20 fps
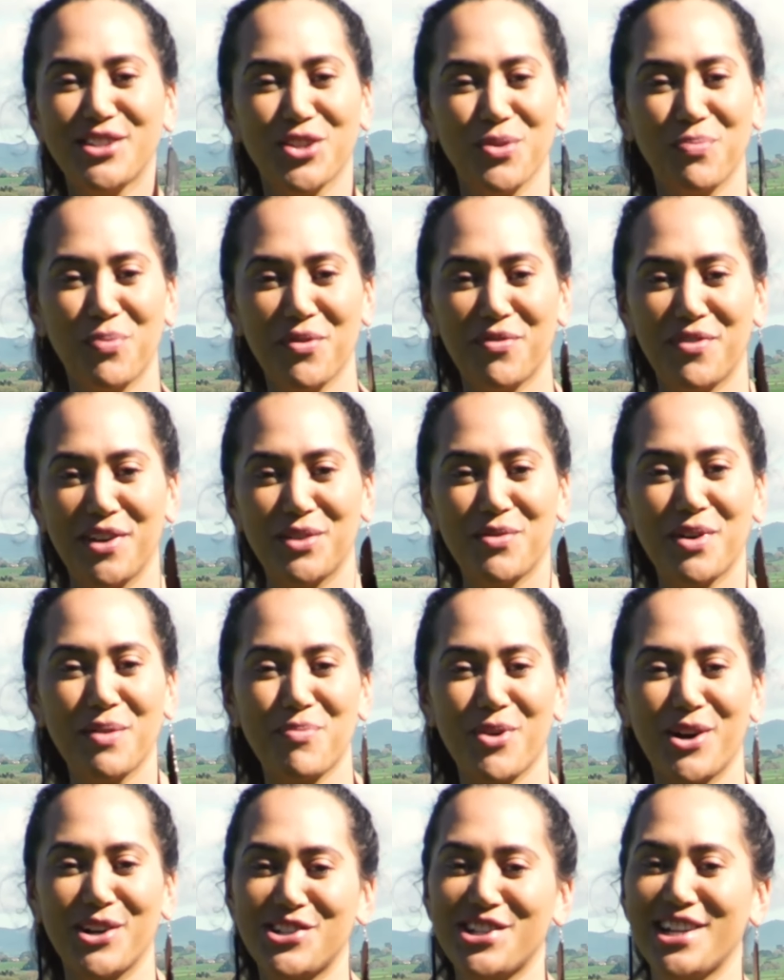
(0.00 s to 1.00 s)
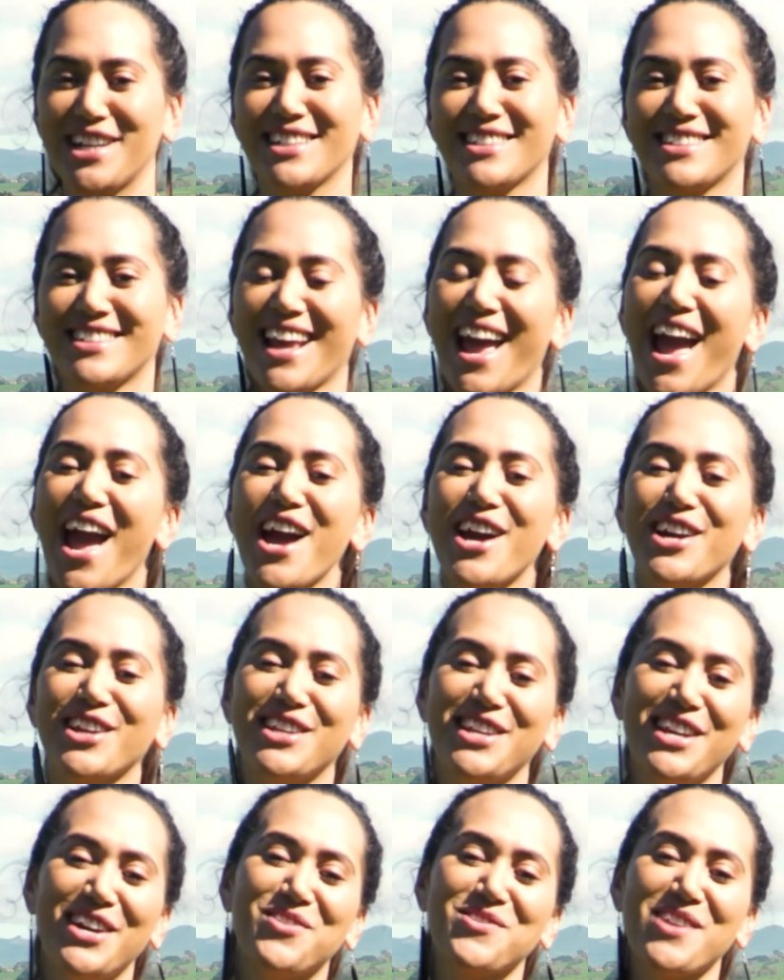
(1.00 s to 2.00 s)
Tupu Whenua project.
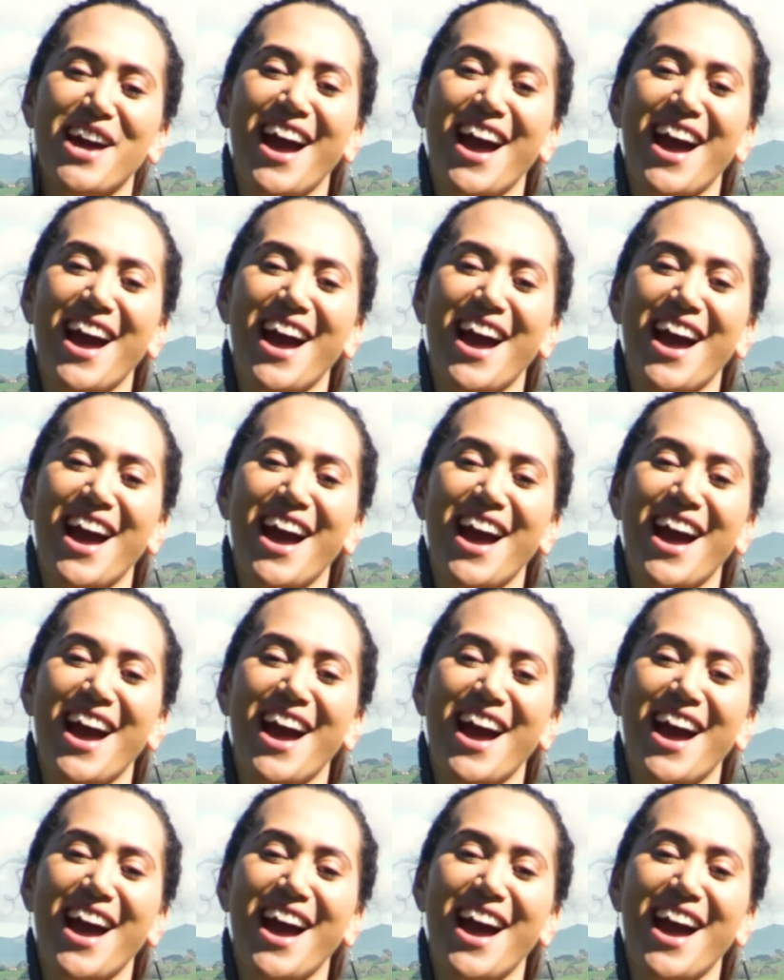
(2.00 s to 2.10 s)
Kia